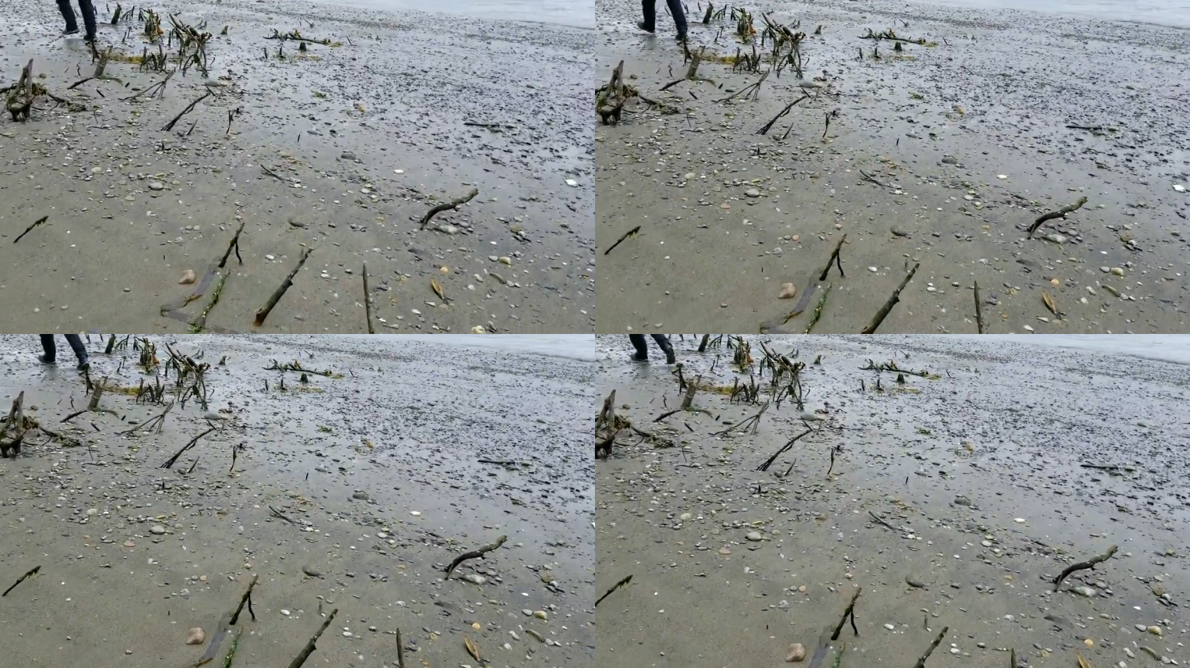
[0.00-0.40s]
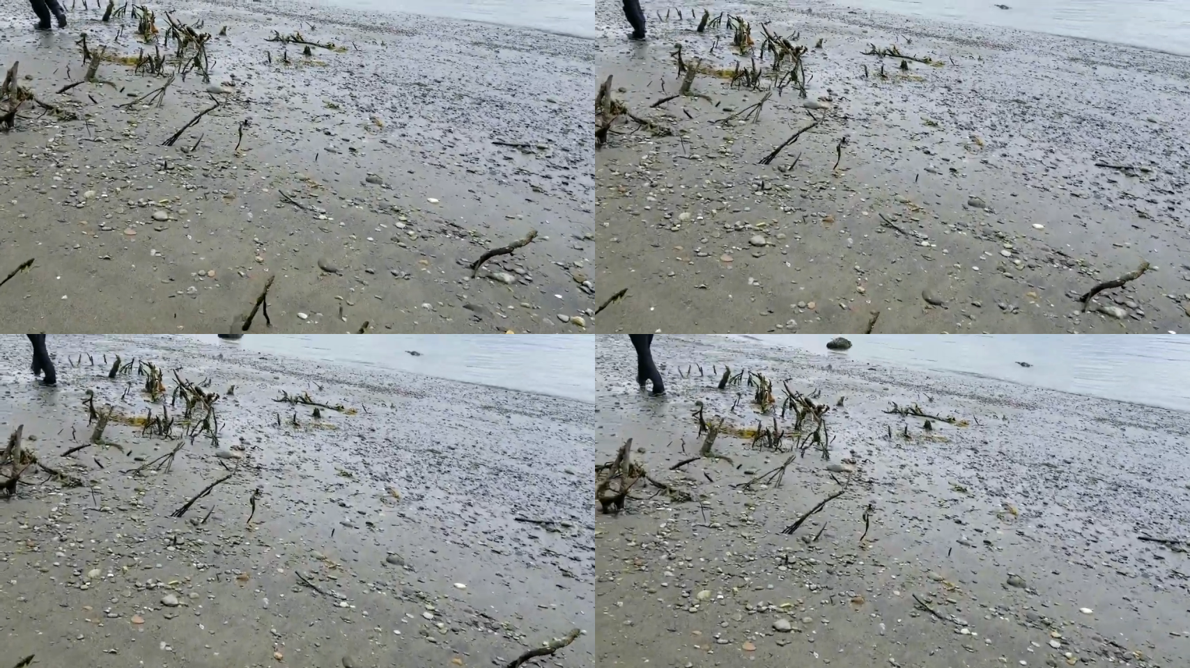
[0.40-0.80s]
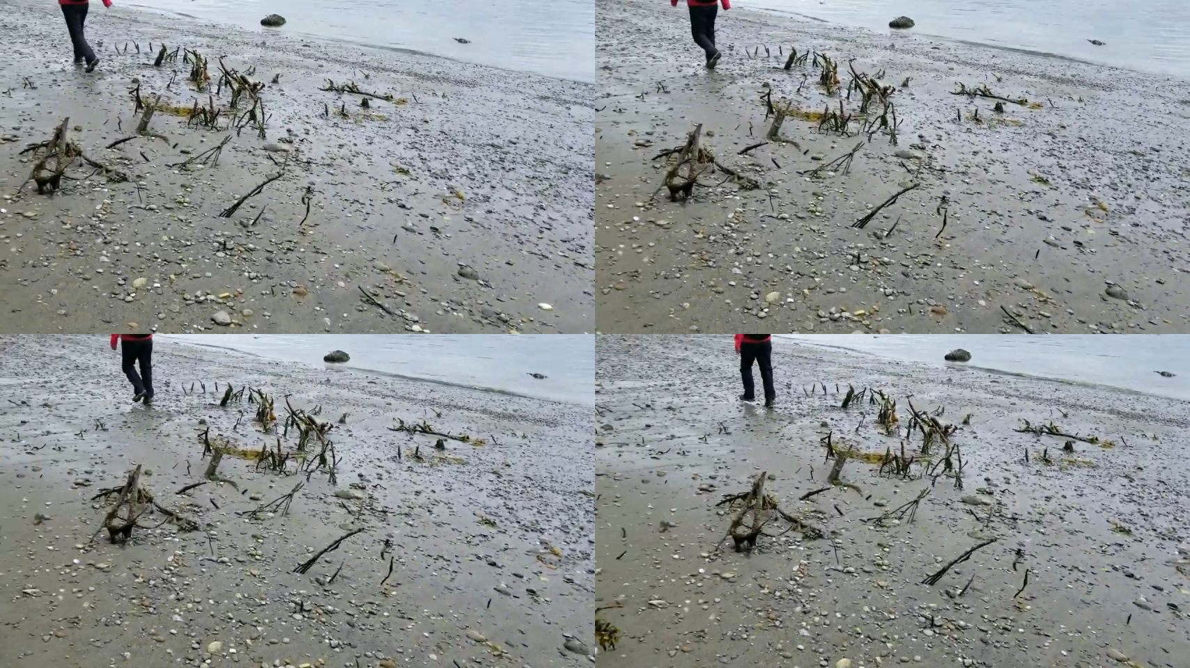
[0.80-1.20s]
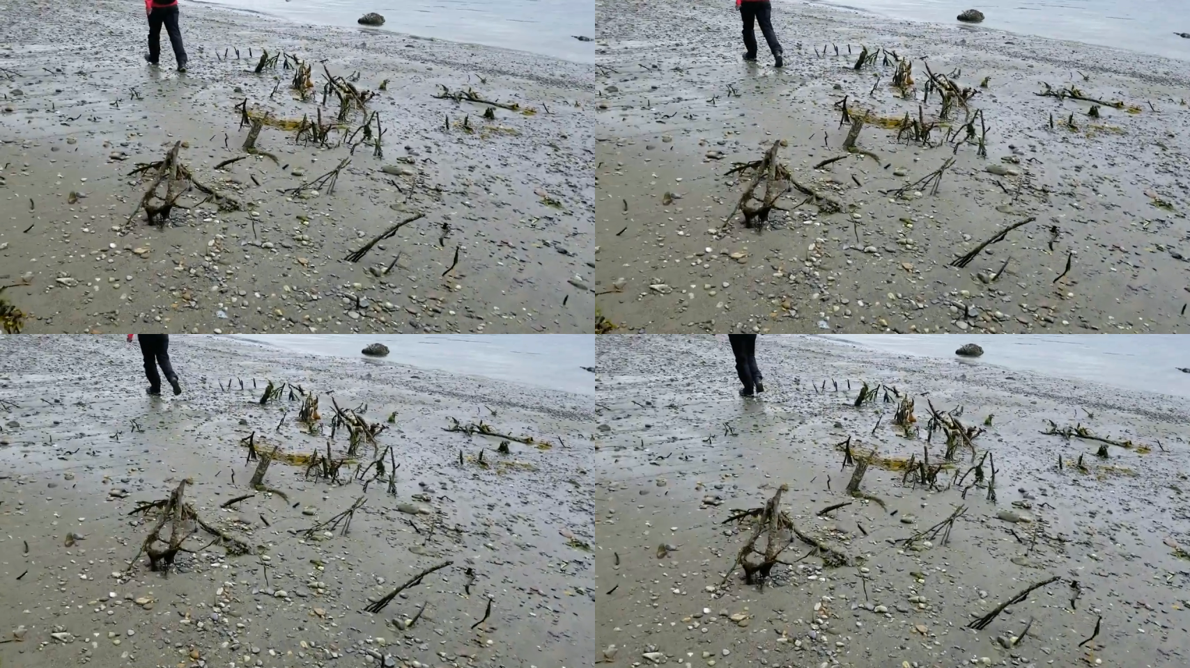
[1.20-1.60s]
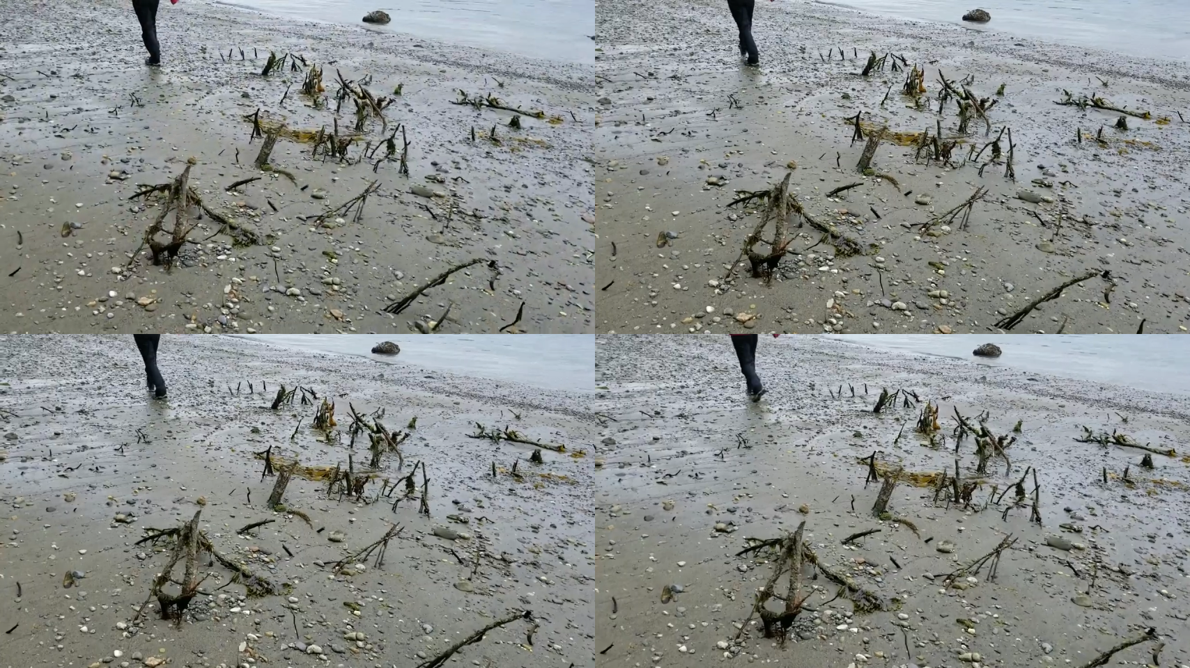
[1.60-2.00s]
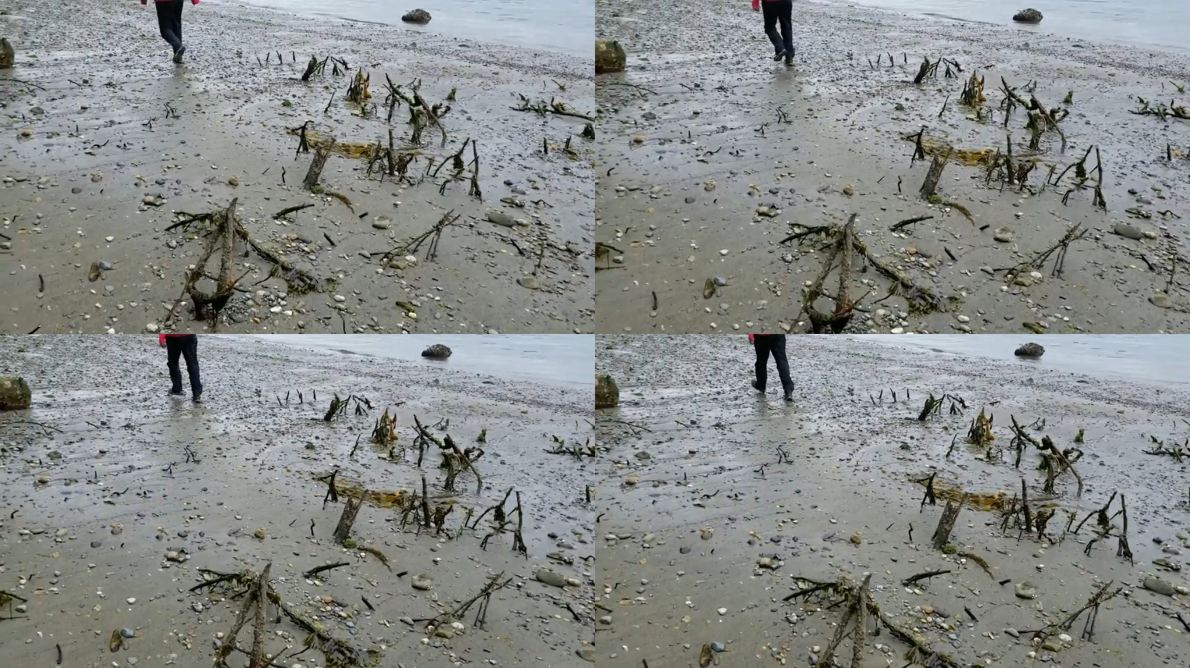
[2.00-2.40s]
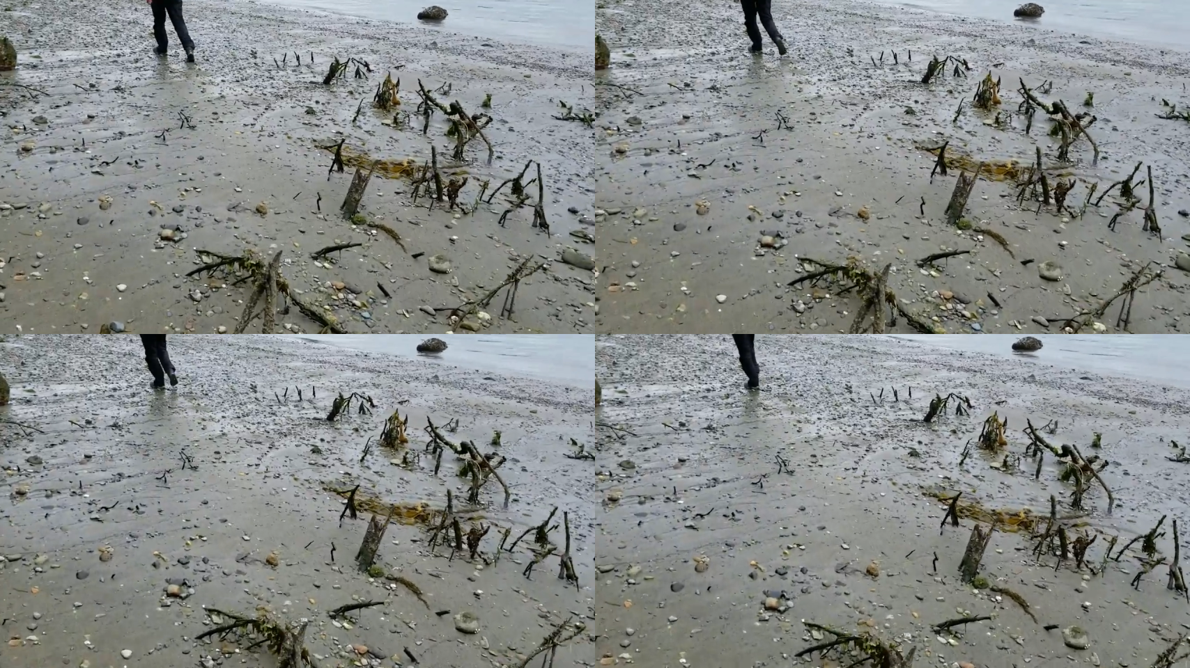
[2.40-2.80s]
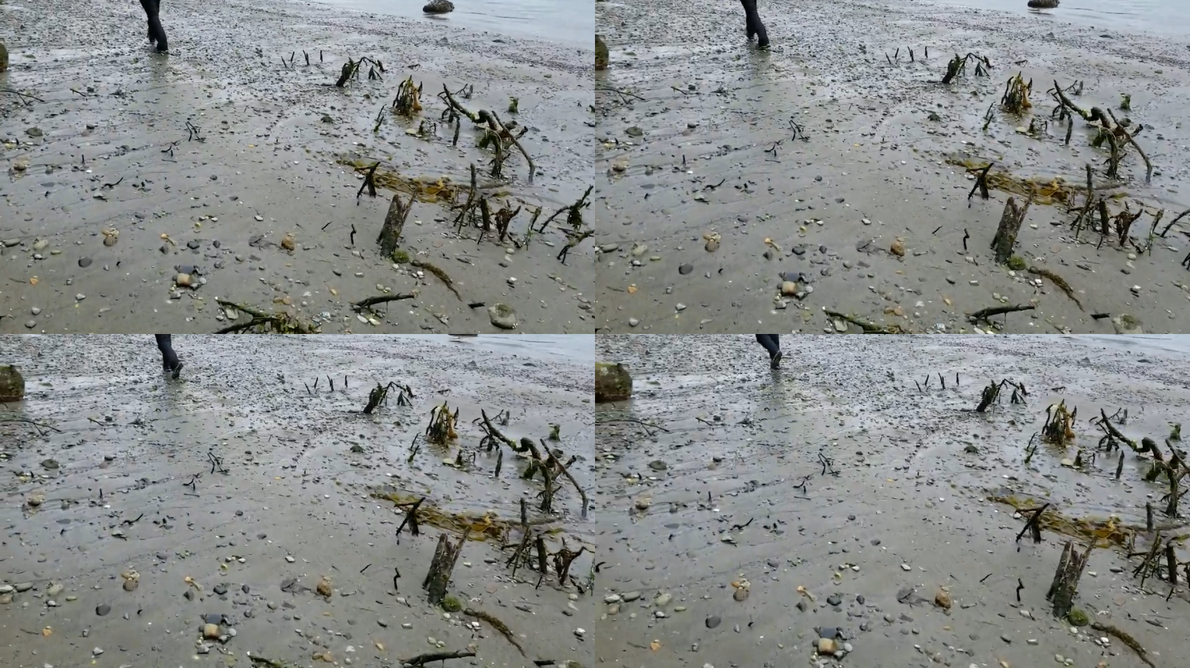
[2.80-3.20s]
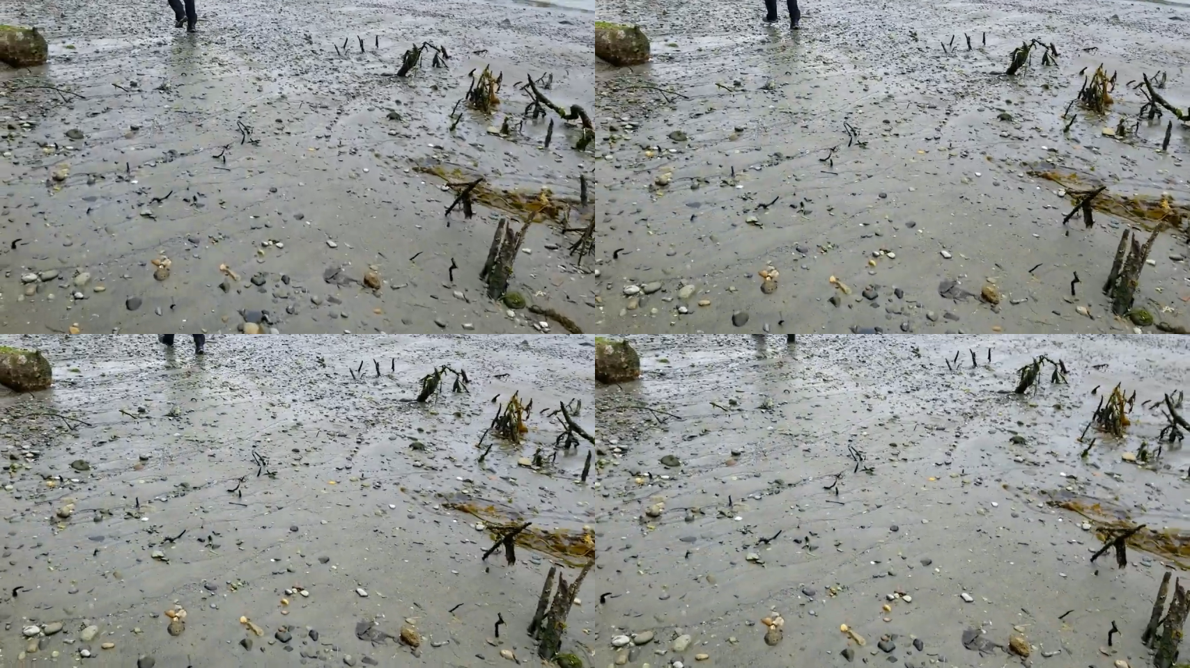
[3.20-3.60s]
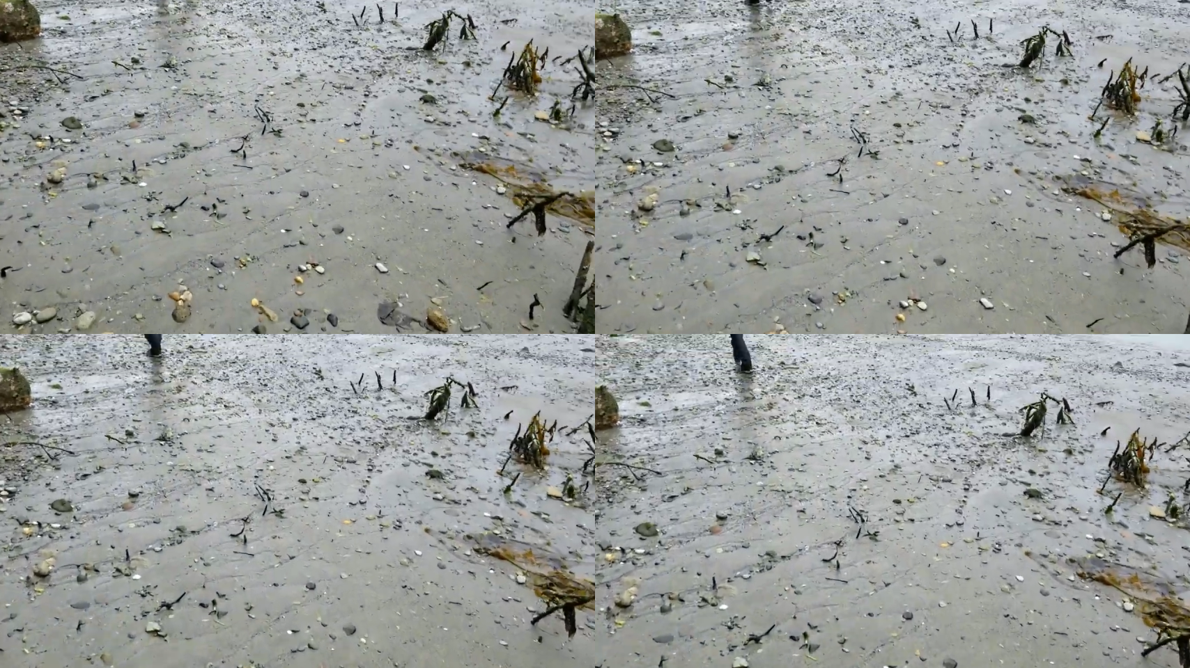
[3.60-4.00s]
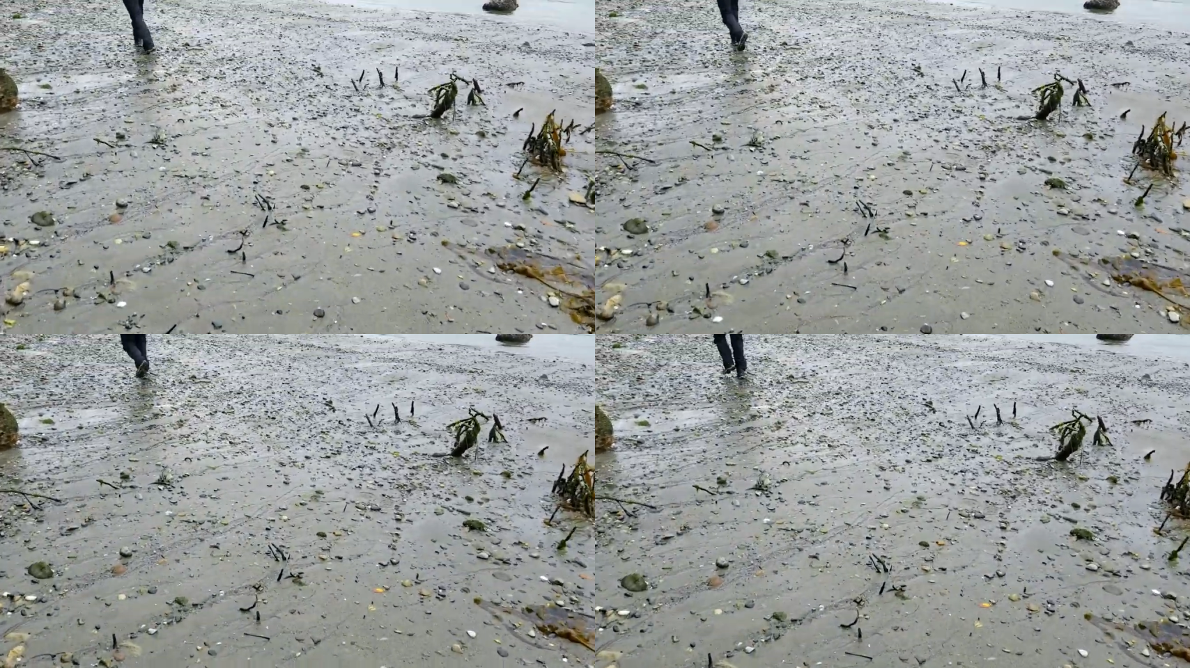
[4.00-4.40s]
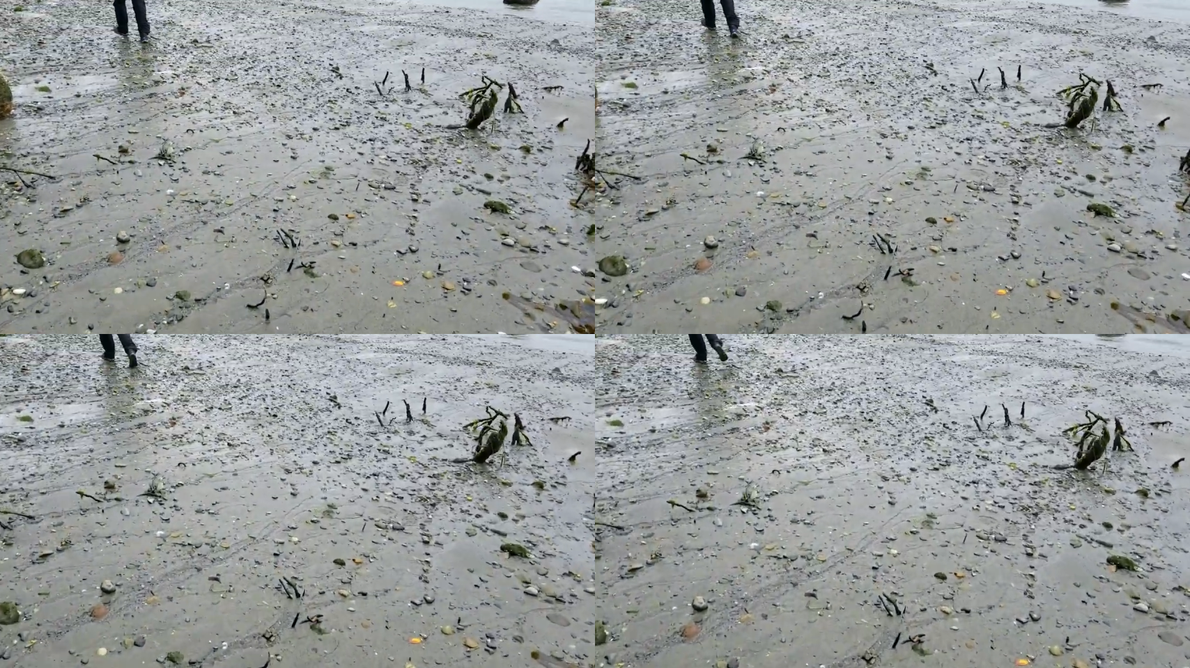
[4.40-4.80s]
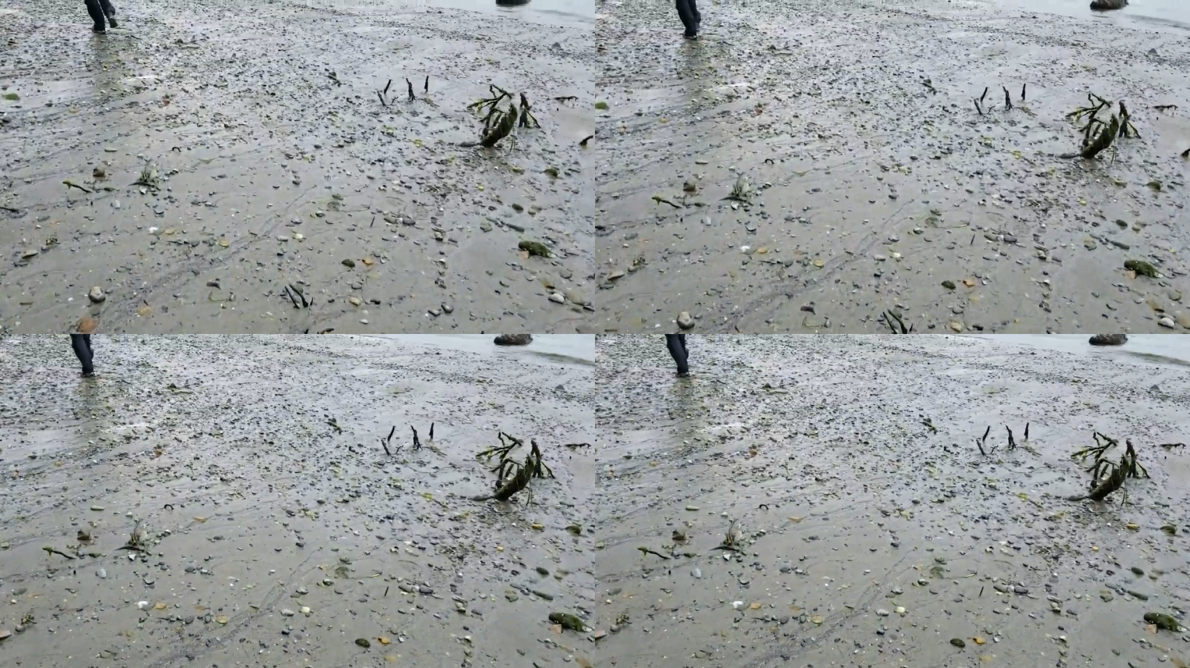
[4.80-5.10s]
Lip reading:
Nobody's mouth can be seen.